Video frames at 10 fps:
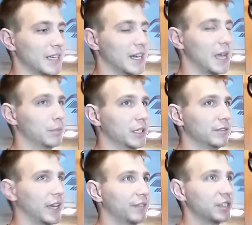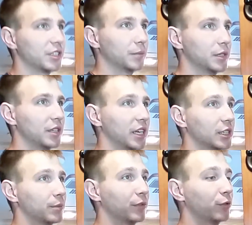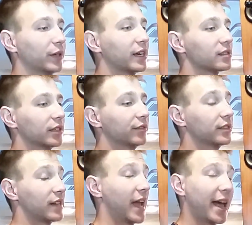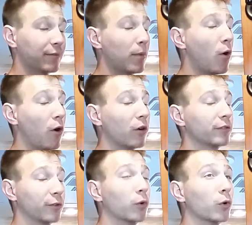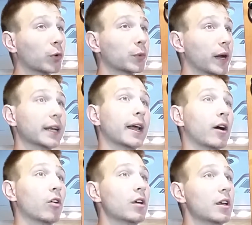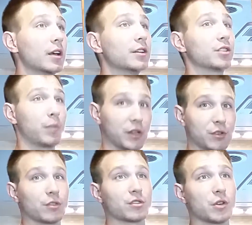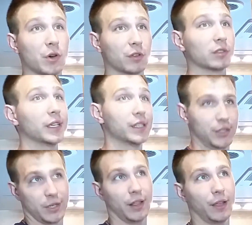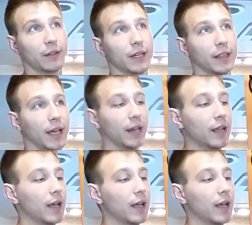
And I believe I have to dump the tanks before you guys leave because I have them all full right now to make sure there's no other leaks or anything like that.